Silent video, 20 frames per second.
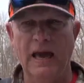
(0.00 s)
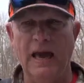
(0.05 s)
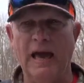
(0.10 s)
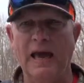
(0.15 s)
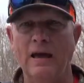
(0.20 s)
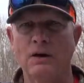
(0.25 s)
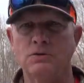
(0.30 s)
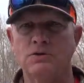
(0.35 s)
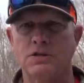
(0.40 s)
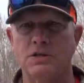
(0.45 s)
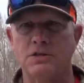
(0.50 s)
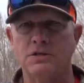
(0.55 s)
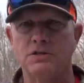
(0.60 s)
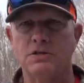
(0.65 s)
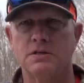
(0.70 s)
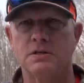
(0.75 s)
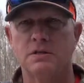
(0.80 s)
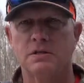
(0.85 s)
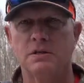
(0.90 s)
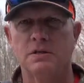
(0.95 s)

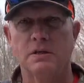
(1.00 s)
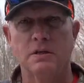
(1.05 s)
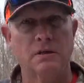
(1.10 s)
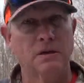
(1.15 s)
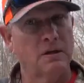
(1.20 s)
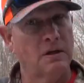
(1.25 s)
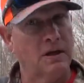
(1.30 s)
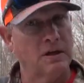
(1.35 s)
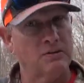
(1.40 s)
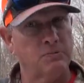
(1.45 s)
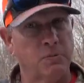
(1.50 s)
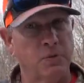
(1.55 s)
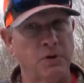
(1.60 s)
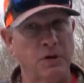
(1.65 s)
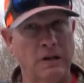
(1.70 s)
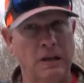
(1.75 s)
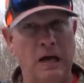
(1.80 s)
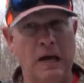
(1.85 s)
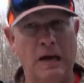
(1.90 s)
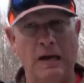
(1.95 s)
ounces. That's
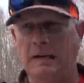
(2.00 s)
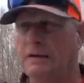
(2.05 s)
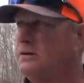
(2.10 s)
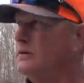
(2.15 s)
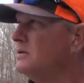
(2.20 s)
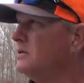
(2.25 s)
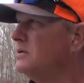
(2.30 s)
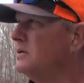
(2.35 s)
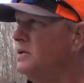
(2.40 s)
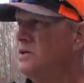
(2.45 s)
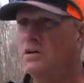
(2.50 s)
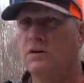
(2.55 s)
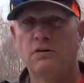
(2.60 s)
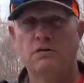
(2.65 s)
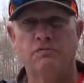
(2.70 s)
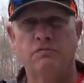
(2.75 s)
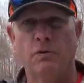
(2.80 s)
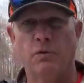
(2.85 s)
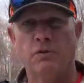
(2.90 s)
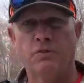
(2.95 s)
pretty light
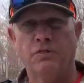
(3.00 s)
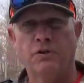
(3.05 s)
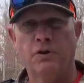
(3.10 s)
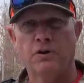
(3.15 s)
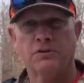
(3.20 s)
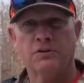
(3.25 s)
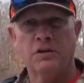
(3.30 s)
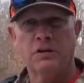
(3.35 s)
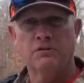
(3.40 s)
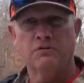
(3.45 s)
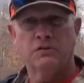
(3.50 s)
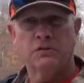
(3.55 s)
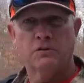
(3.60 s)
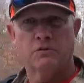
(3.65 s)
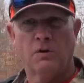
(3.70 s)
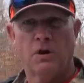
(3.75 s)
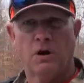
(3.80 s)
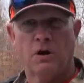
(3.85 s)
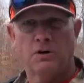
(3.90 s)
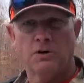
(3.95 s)
for a 13-foot
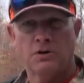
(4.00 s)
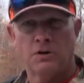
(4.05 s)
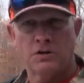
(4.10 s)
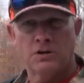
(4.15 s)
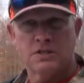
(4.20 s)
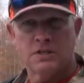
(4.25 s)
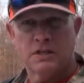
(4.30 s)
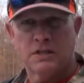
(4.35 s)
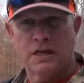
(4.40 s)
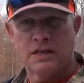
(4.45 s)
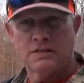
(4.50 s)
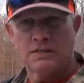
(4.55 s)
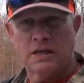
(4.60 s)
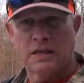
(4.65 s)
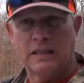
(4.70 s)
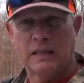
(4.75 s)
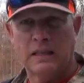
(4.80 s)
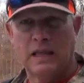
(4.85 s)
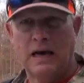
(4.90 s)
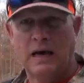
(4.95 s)
rod. You can see that's a
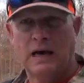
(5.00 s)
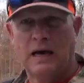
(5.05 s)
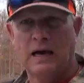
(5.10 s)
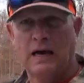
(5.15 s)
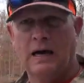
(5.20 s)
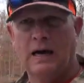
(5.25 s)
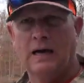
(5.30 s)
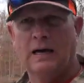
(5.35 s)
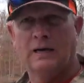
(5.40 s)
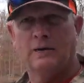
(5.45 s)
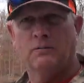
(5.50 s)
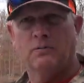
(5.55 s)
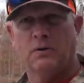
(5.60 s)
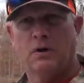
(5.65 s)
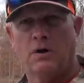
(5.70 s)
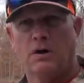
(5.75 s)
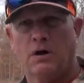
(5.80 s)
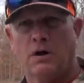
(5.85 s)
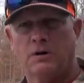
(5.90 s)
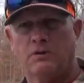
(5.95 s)
lot of
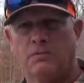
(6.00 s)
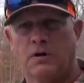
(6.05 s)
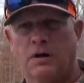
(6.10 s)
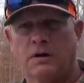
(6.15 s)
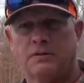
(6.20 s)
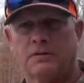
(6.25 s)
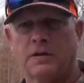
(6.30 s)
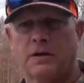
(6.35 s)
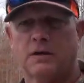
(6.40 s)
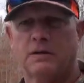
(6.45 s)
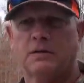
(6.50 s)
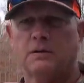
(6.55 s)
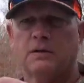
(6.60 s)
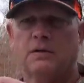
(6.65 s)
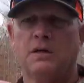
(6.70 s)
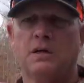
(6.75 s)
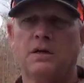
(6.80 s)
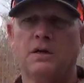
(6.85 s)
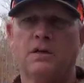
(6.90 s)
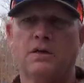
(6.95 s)
rod right there.
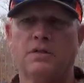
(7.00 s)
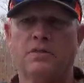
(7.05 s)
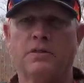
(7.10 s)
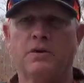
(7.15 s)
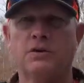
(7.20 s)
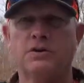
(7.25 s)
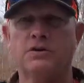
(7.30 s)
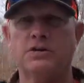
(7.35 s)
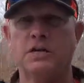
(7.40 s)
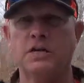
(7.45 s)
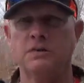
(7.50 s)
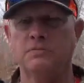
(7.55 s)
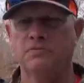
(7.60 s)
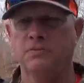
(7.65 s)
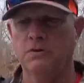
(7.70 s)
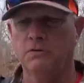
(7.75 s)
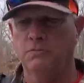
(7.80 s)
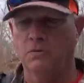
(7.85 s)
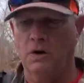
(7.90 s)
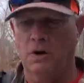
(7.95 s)

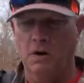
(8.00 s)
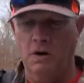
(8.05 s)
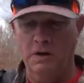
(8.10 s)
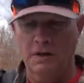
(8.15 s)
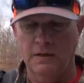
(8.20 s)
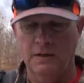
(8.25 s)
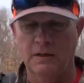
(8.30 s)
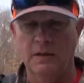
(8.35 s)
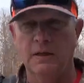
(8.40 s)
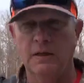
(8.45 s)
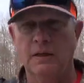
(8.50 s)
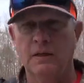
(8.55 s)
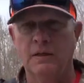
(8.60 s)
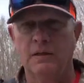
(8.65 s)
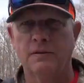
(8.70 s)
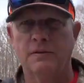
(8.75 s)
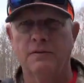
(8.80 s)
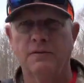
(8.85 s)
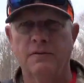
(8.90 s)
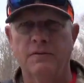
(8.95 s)
13-foot rod.
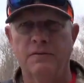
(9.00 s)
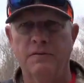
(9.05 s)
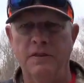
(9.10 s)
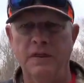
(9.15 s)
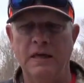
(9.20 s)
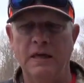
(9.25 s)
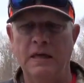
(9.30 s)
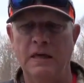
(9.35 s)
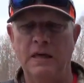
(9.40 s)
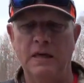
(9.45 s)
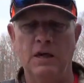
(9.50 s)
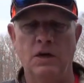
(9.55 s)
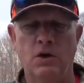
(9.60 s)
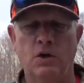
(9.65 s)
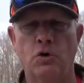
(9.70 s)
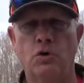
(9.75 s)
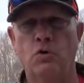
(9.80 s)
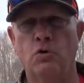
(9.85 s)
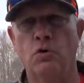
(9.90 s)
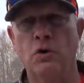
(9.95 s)
The
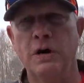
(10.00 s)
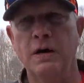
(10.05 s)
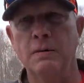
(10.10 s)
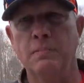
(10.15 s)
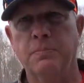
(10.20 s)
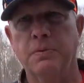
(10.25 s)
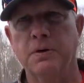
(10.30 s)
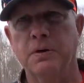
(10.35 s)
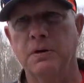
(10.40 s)
grip